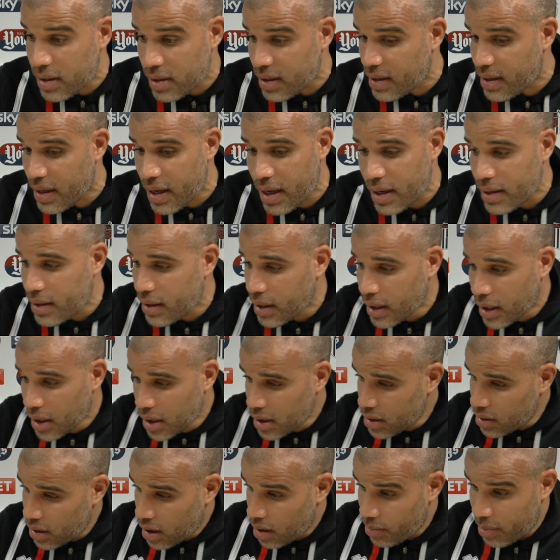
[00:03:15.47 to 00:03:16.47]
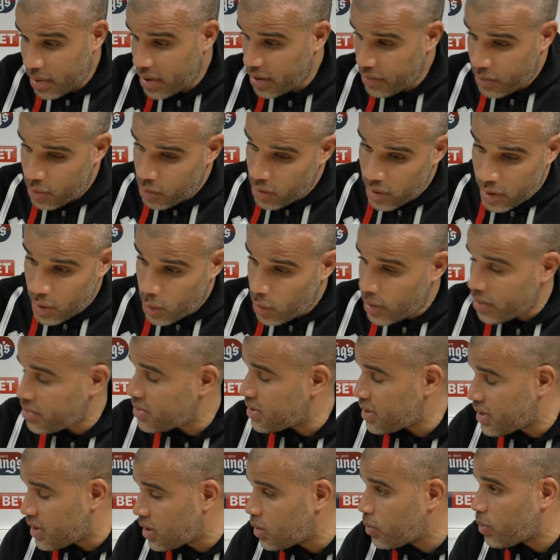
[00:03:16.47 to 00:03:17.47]
And again, I believe we're equipped
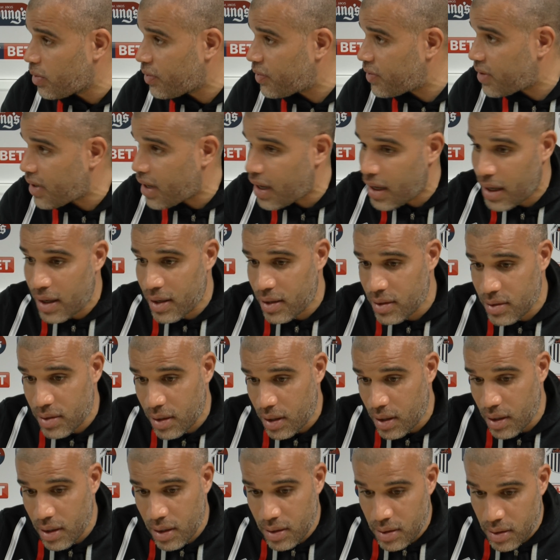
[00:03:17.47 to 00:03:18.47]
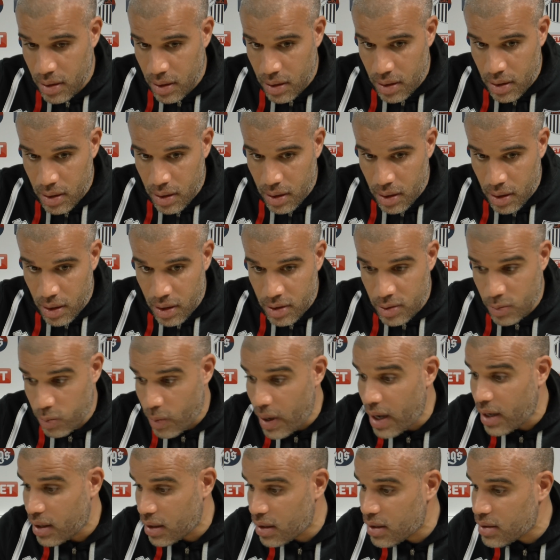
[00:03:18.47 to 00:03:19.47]
to deal with that as
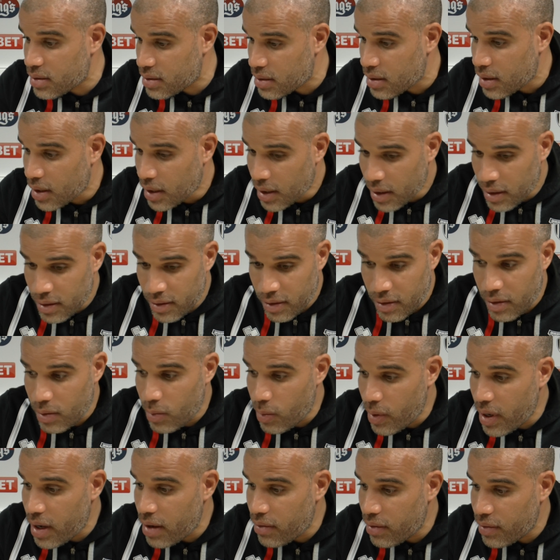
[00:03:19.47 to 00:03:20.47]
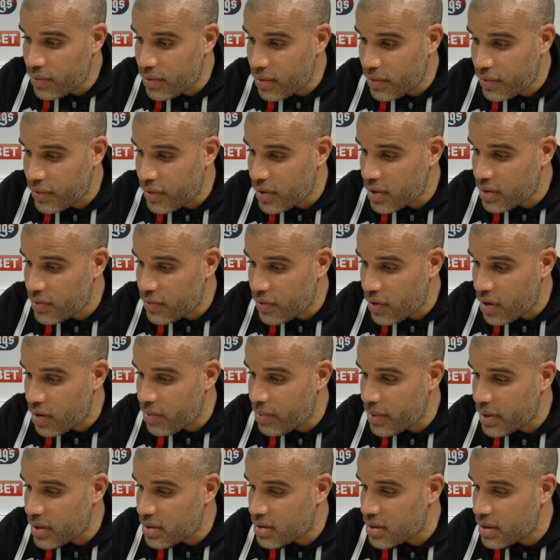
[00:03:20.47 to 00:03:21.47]
well as they're aware of the first
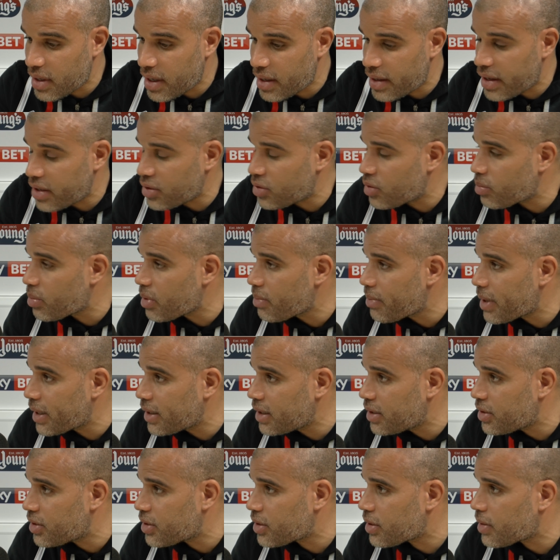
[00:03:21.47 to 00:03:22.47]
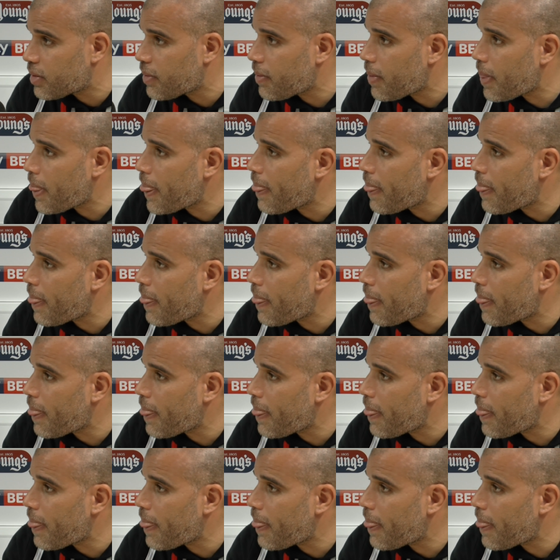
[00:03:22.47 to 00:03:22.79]
5 minutes and how that should be managed.